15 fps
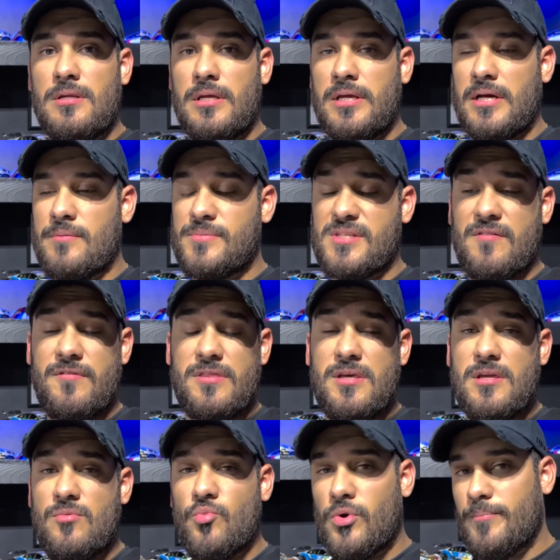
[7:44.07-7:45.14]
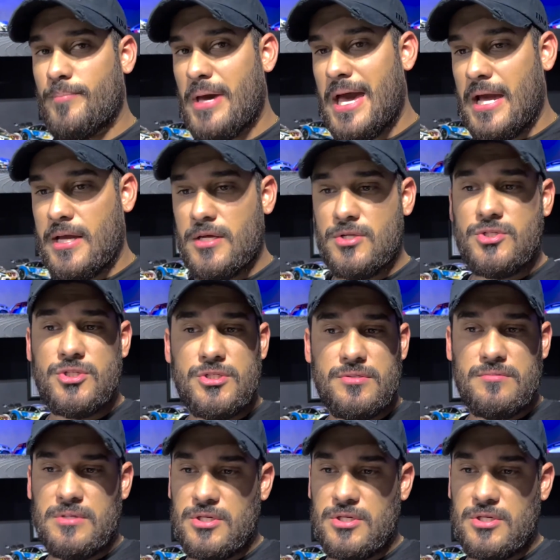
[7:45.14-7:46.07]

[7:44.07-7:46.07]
It comes everything in one package.